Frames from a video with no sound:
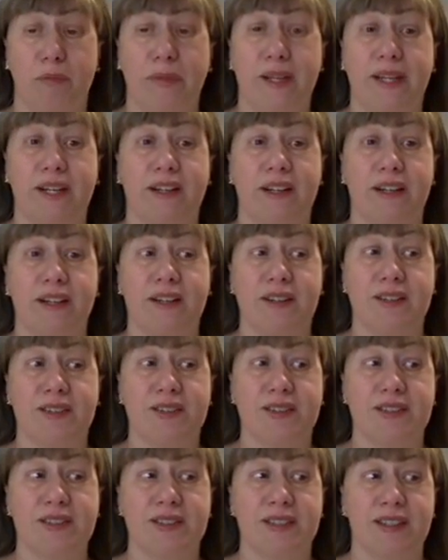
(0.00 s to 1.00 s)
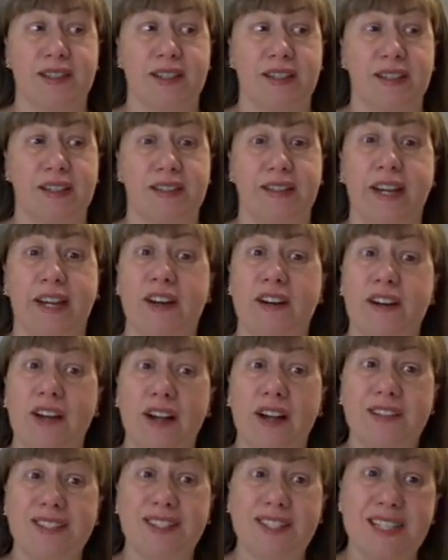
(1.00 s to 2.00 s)
because they are
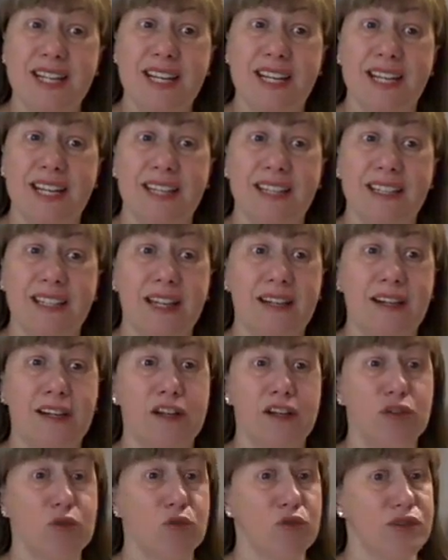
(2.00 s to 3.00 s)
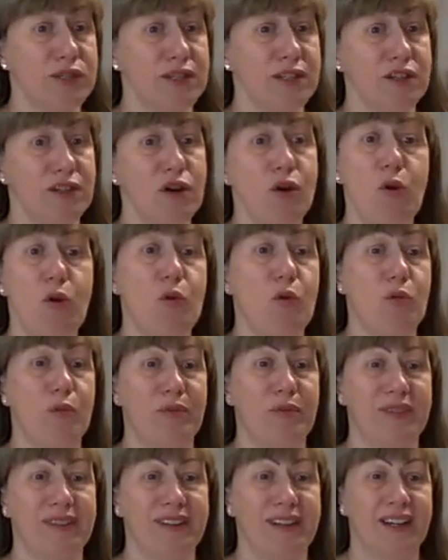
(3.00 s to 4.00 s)
not seeing that they are losing the
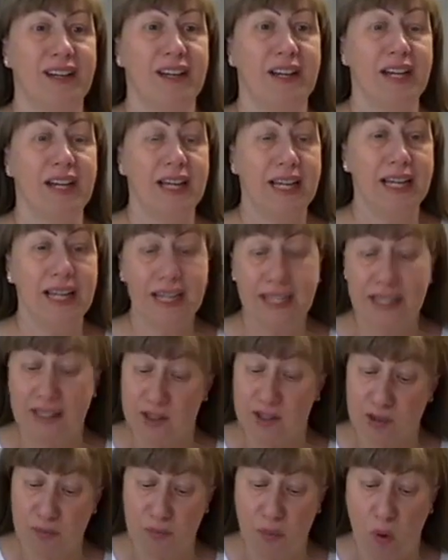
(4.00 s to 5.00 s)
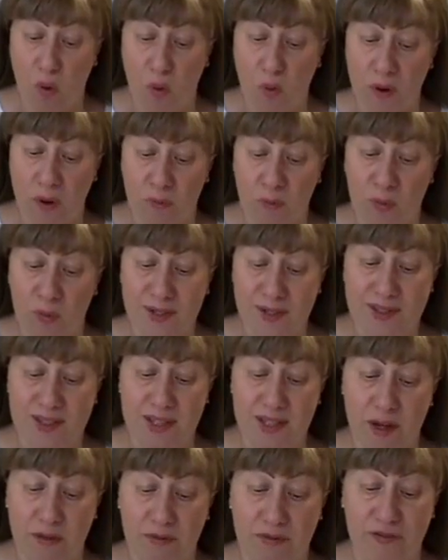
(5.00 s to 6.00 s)
hope. In this poem, we
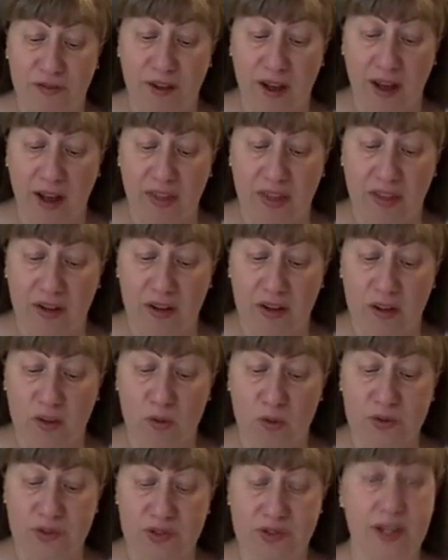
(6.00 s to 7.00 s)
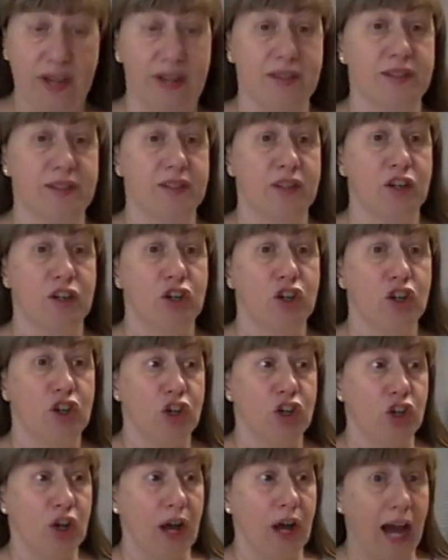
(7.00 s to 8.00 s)
see a father who says,
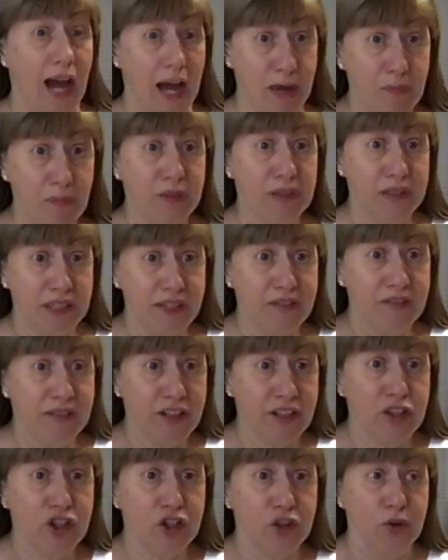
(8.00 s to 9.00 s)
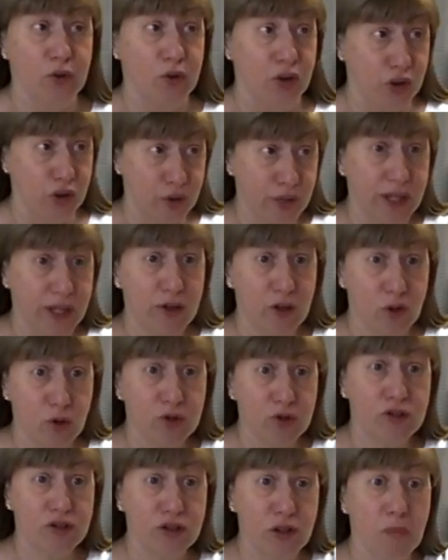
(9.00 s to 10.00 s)
I believe in you. You can go
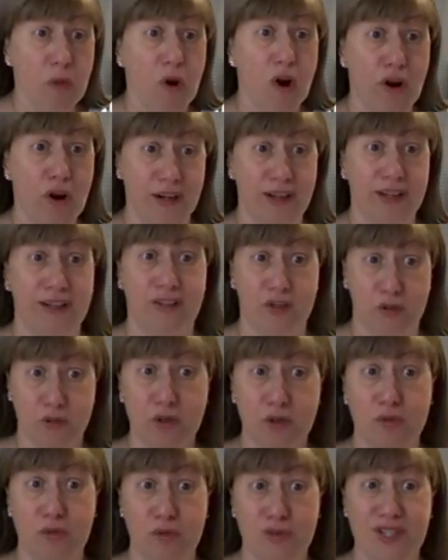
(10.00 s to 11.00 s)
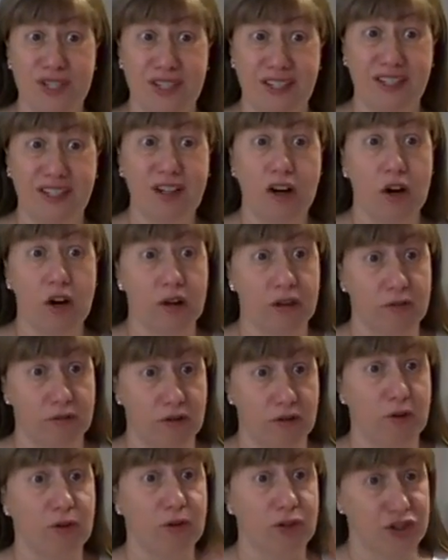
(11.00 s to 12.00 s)
to the party, to the Brazilian
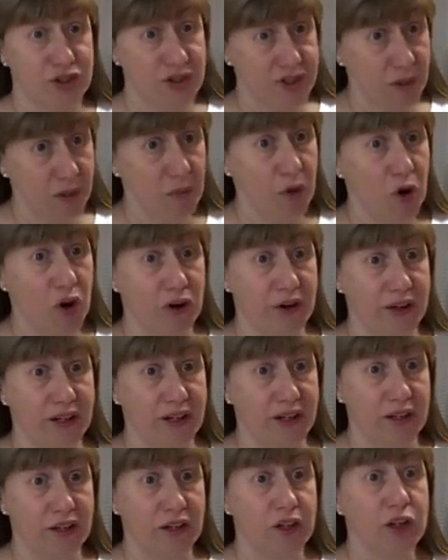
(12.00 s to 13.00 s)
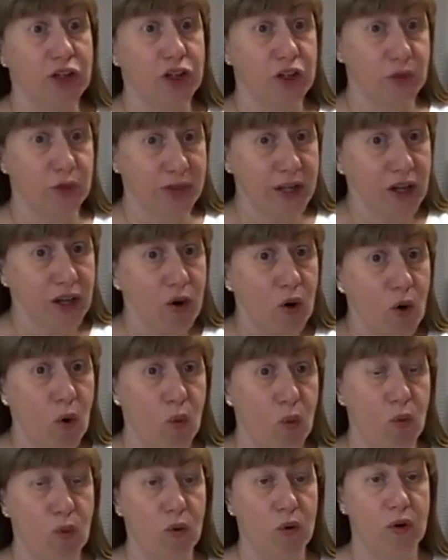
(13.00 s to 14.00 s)
carnival, which is a party. You can
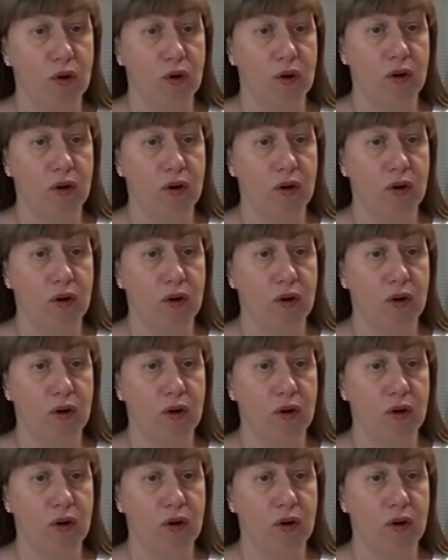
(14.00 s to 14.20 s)
go.